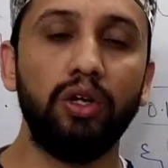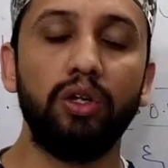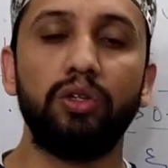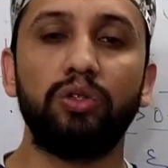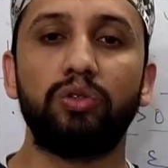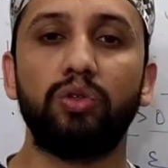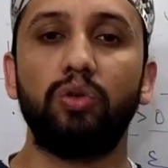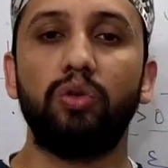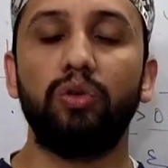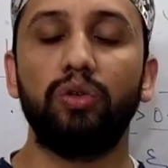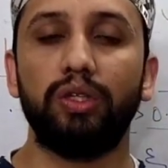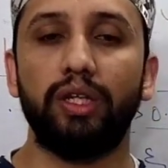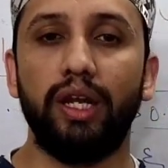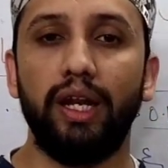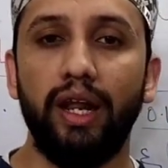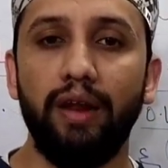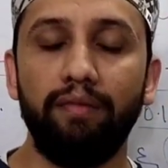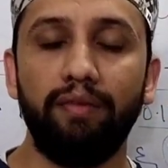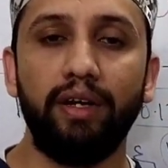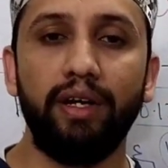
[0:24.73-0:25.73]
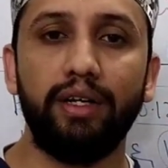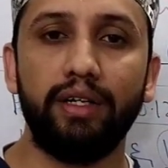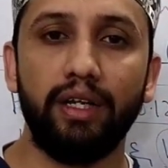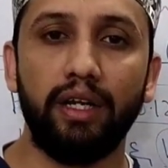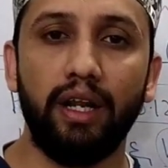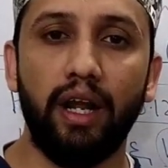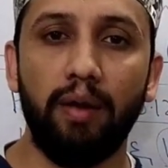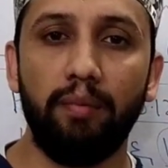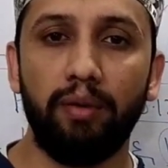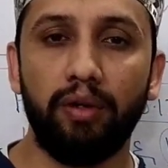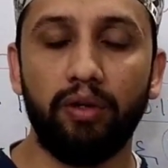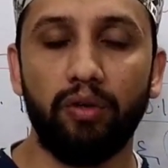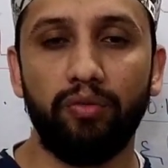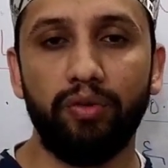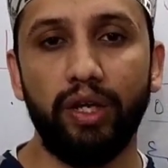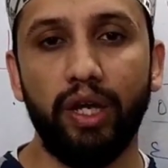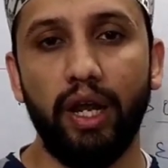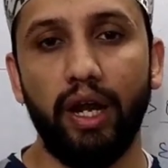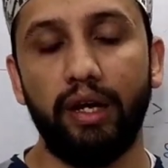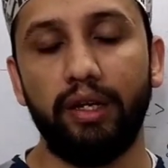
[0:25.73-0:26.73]
So the left atrial
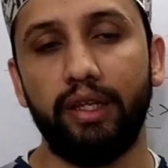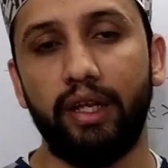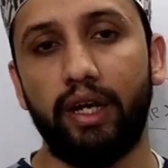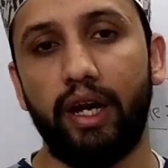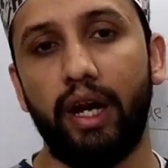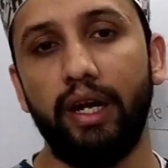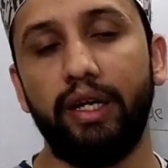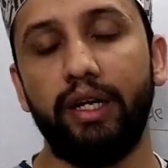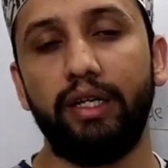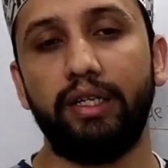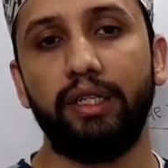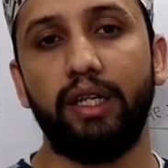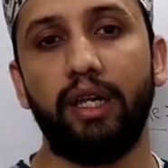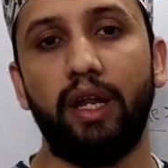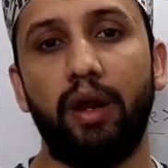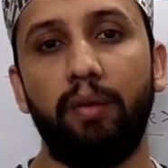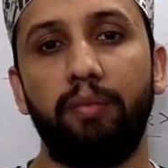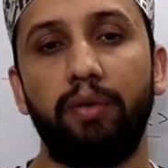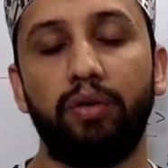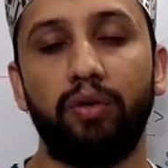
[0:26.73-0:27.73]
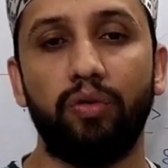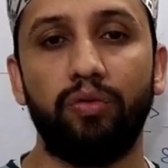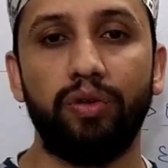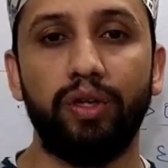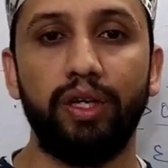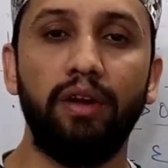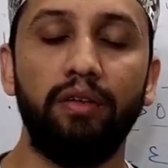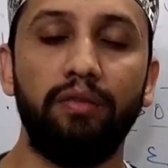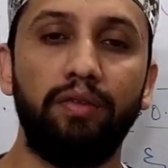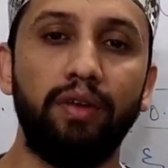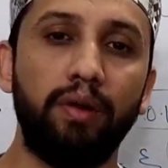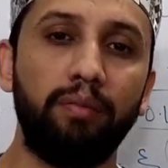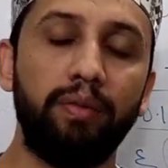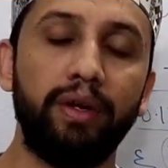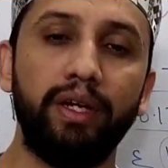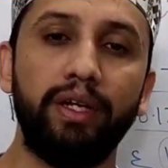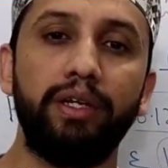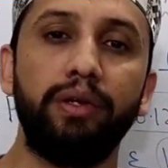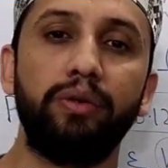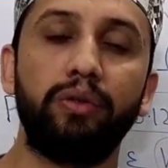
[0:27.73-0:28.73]
hypertrophy and the right atrial hypertrophy will
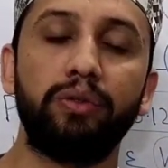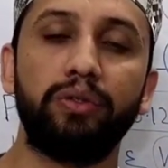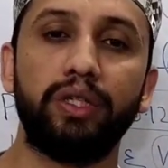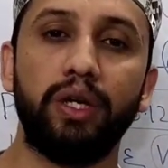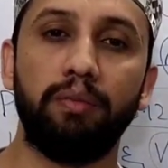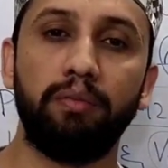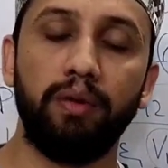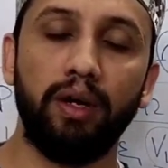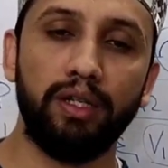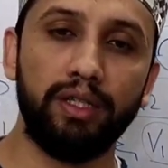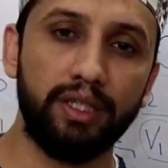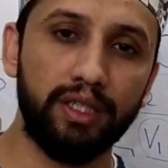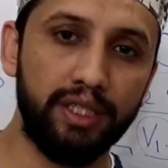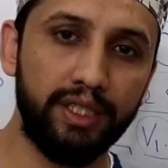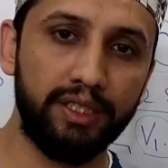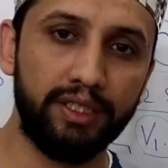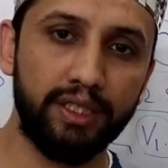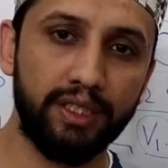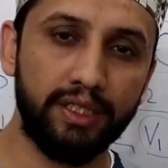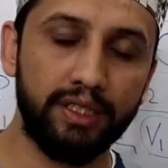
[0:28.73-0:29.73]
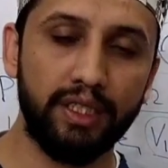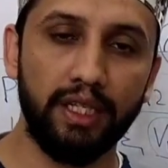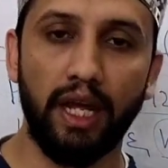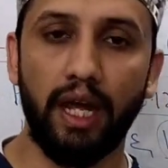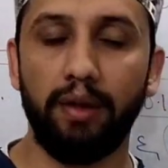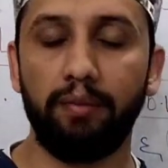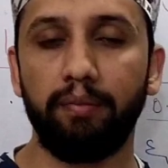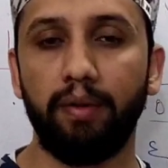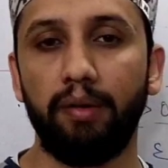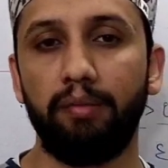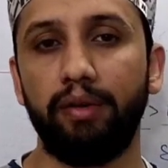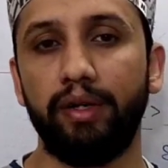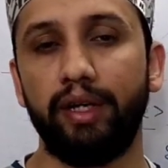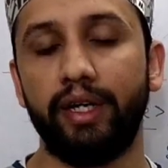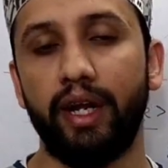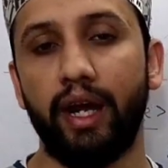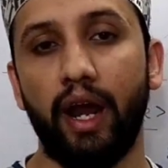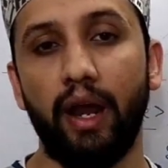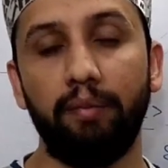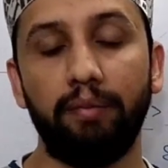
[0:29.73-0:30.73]
be due to some other reasons like
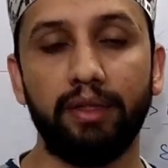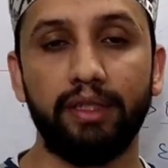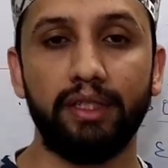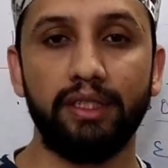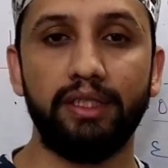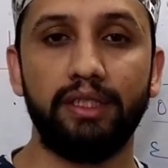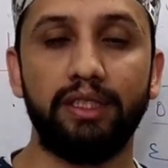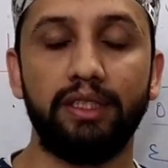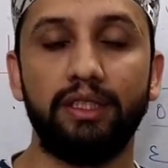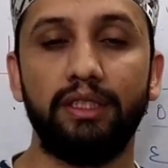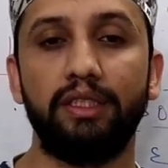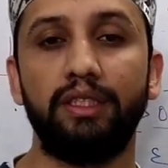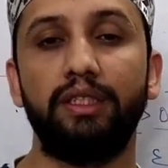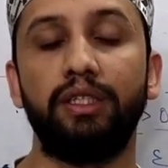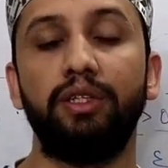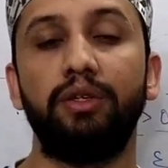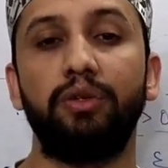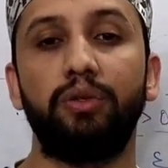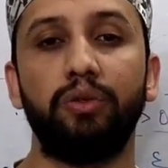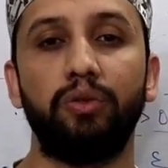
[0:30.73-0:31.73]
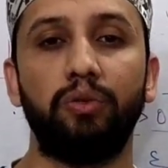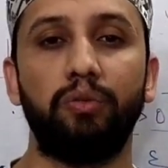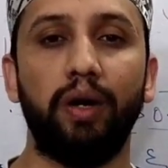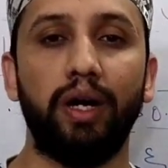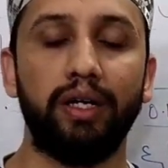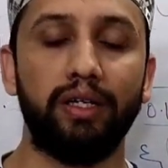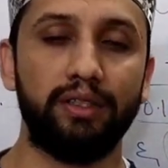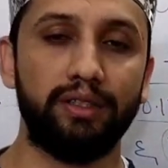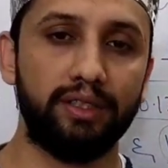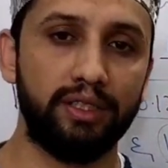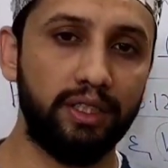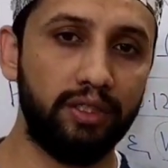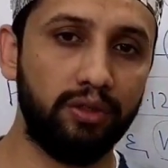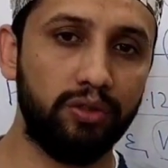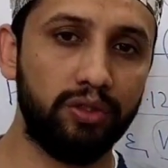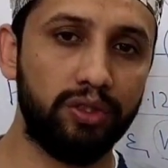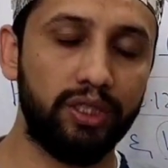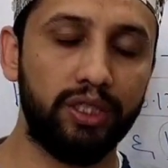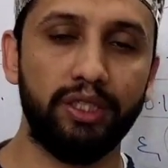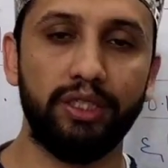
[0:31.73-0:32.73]
pulmonary hypertension, due to mitral
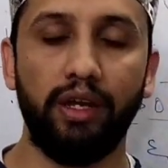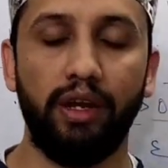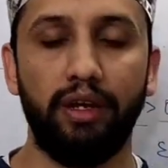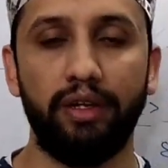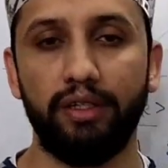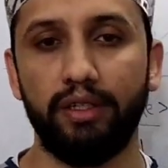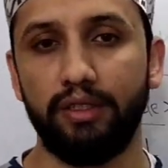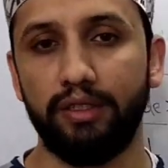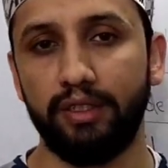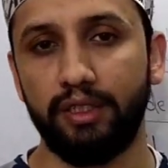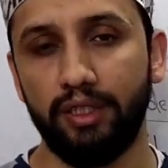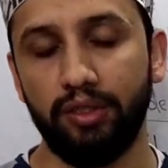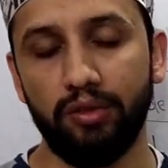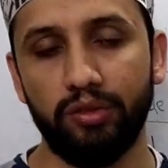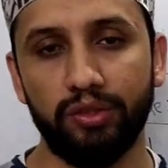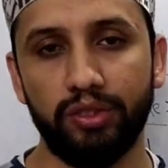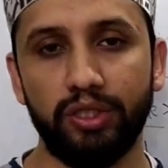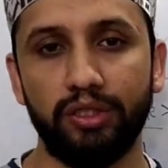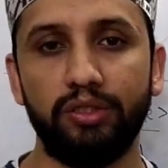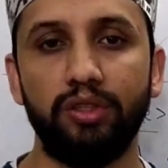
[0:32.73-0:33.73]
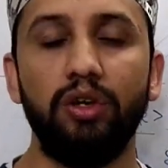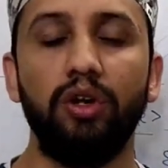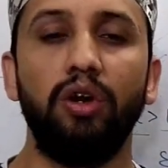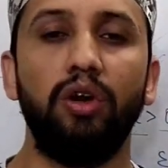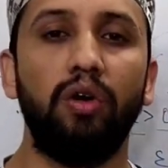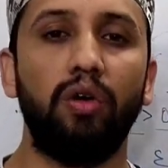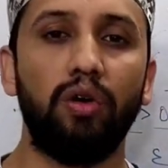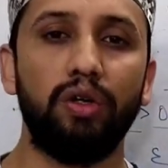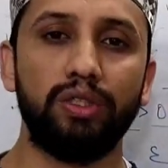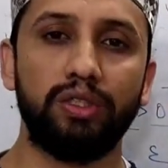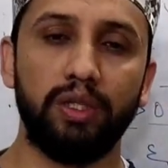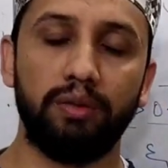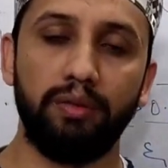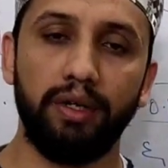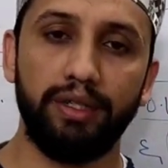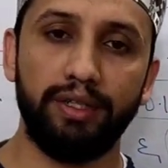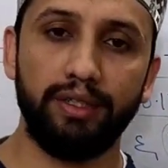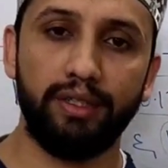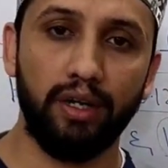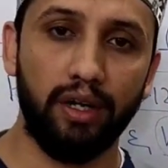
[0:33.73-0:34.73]
stenosis, atrial stenosis, or
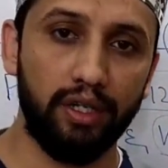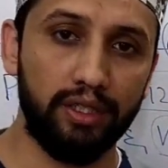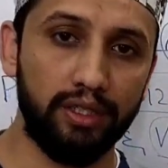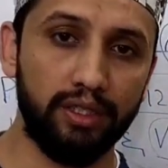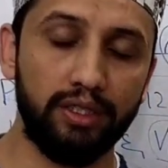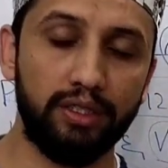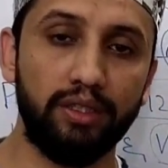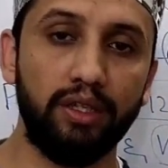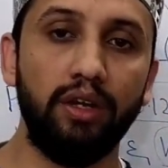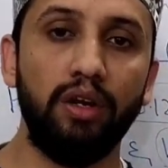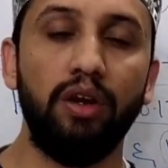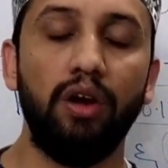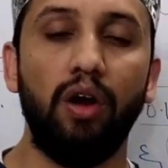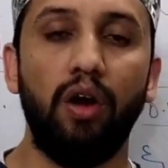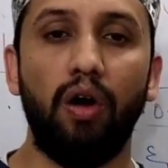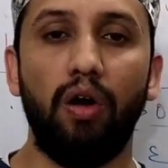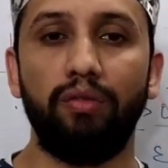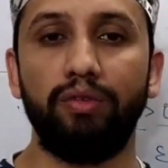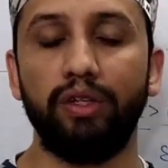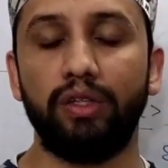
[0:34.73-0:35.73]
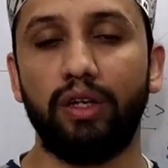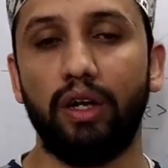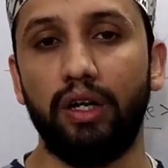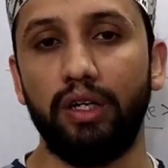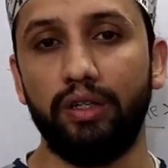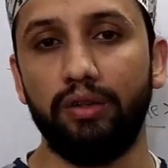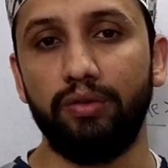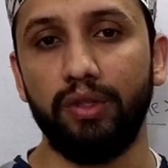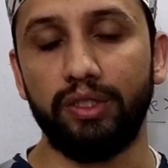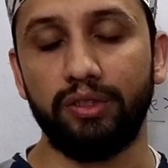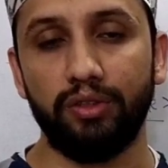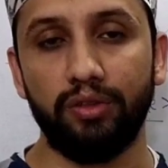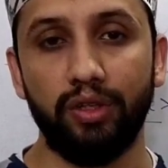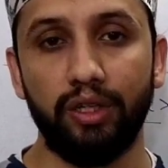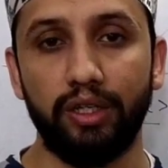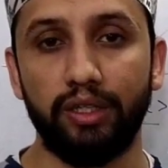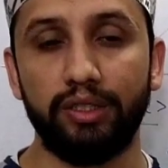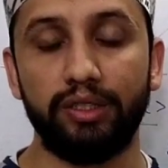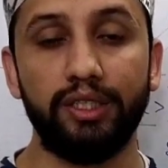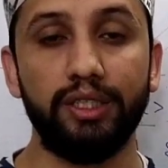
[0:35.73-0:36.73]
some other causes of the
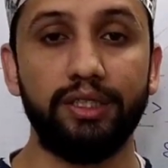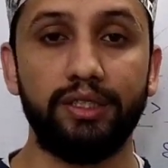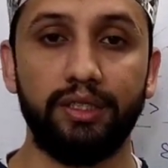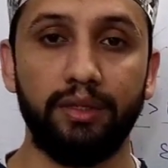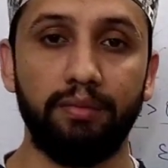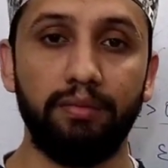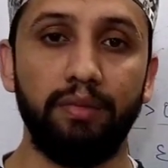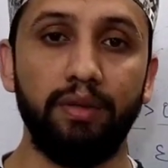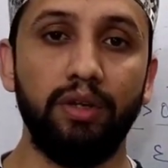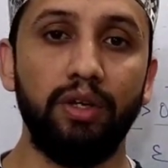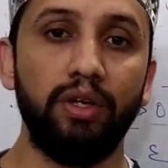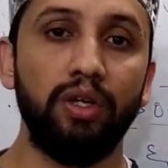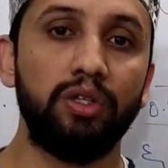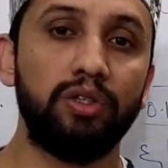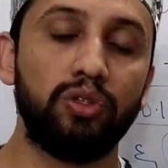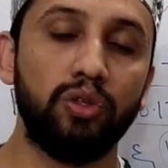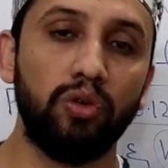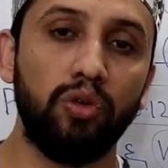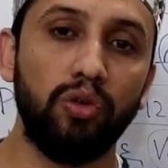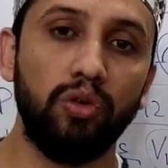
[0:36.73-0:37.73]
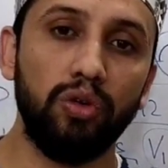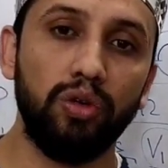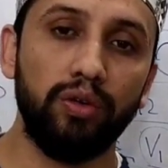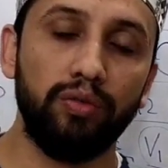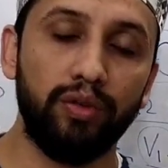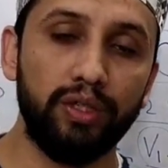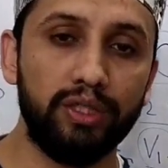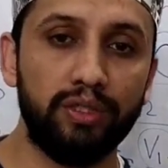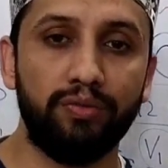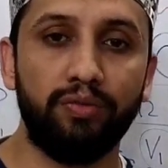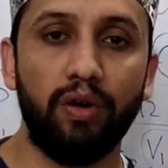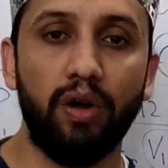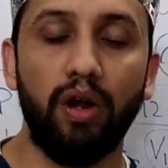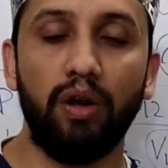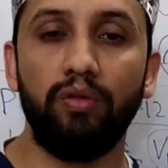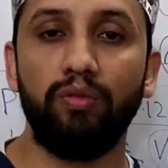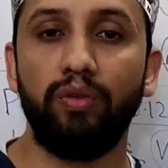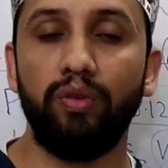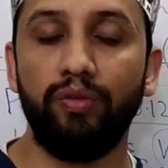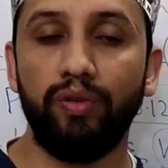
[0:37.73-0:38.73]
cardiovascular system. So first of
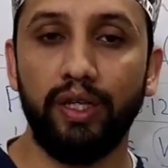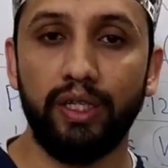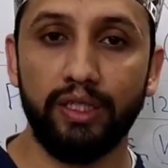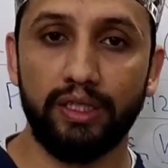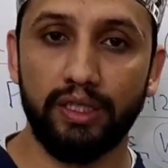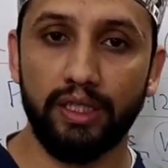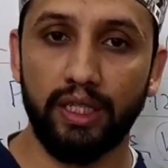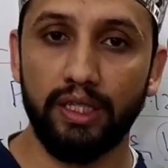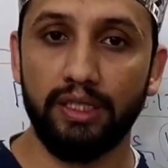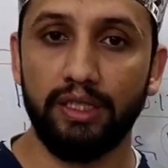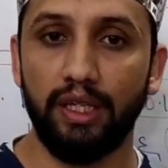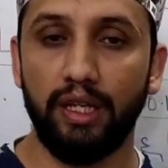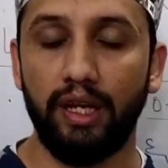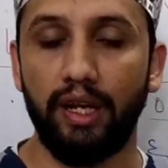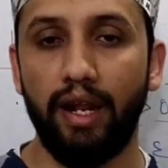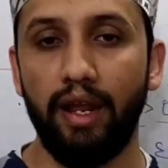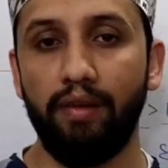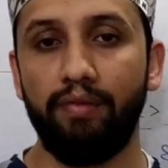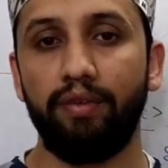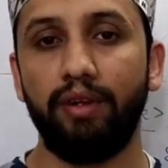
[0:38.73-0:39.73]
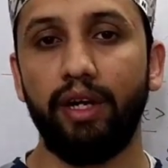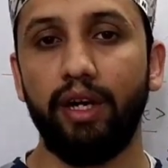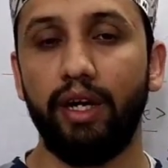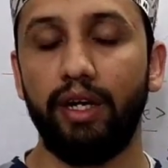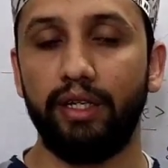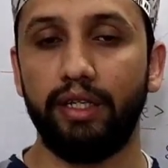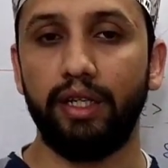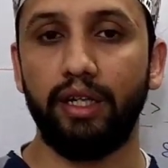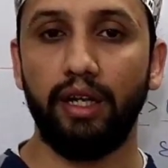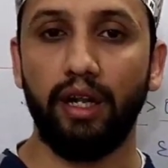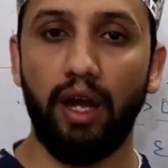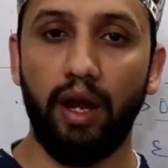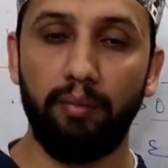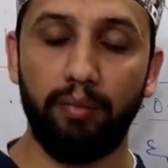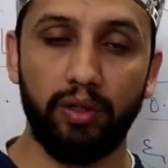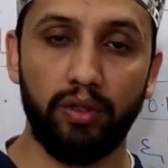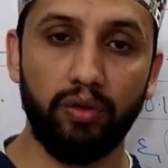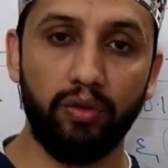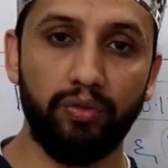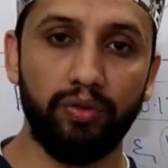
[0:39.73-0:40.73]
all we will discuss the left atrial
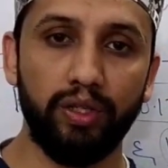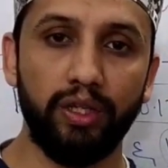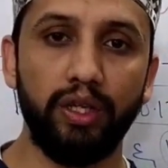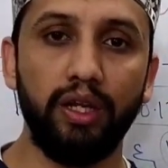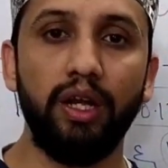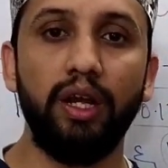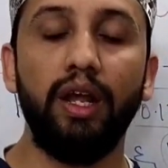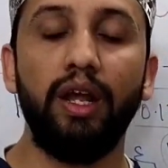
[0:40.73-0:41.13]
hypertrophy.